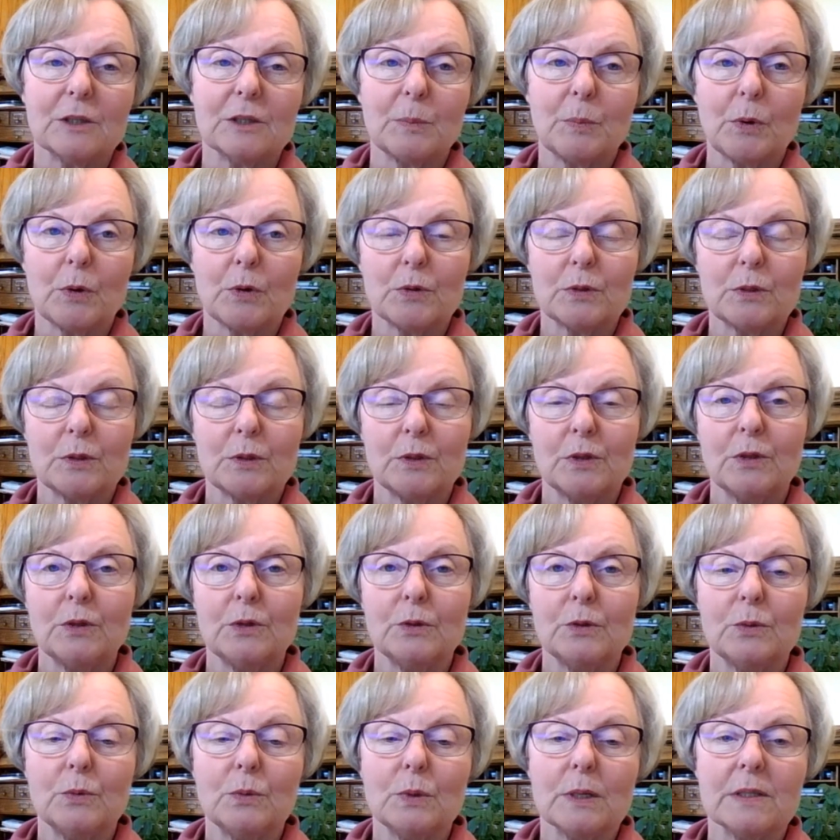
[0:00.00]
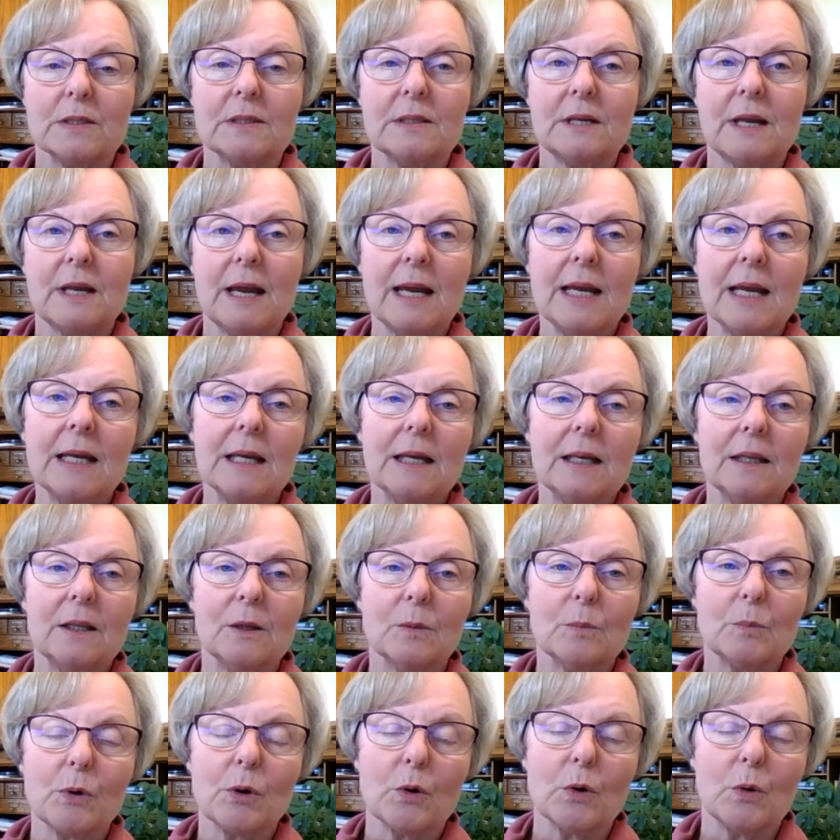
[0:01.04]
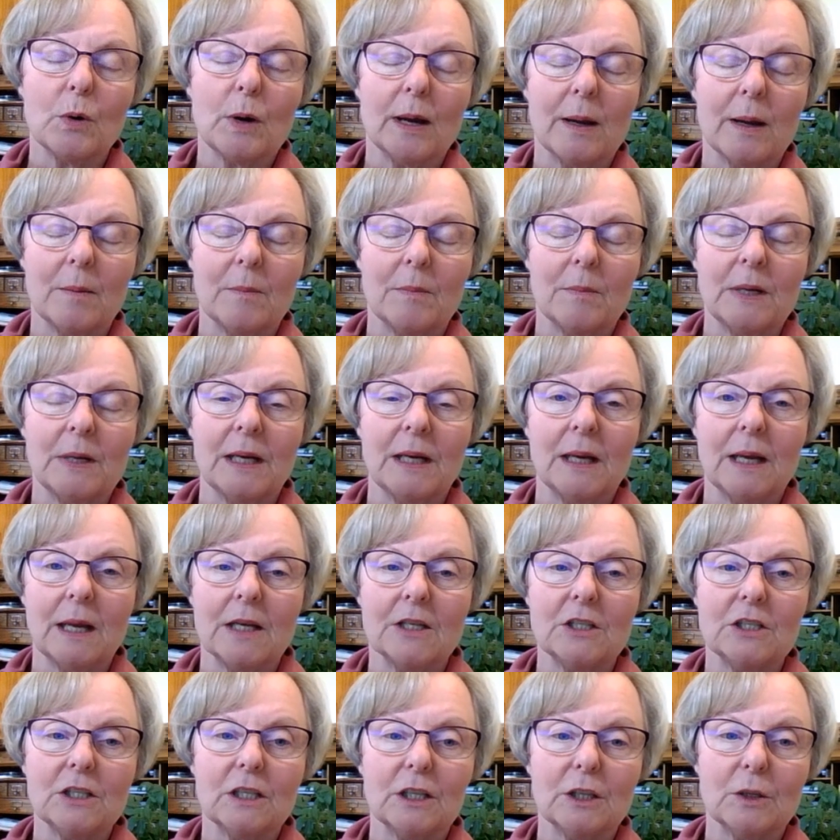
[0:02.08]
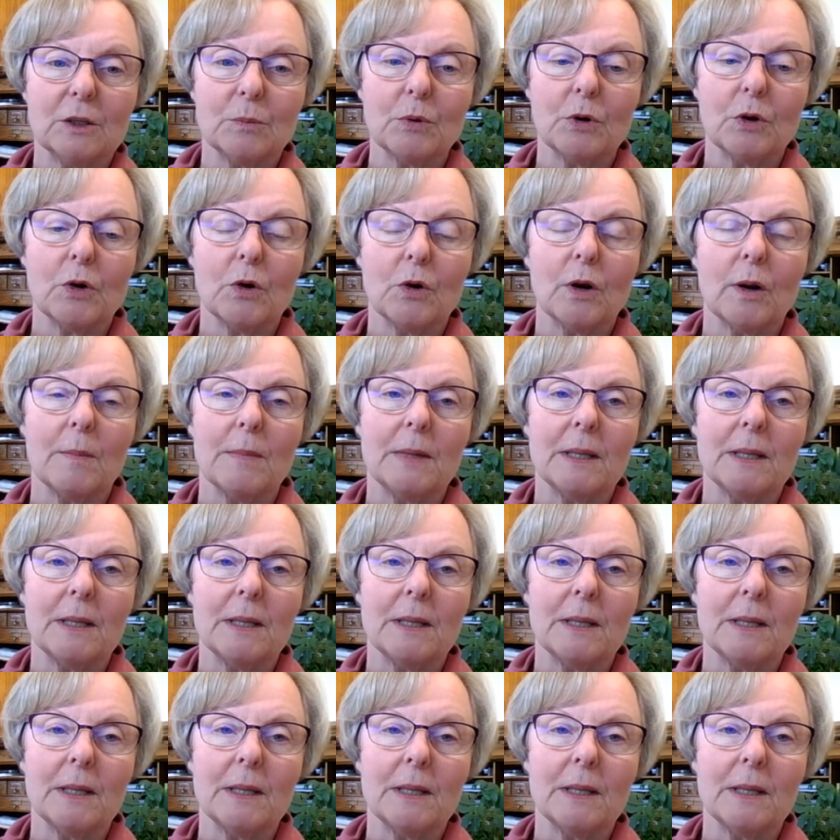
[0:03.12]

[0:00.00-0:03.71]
person who was taking the program and engaging in the program.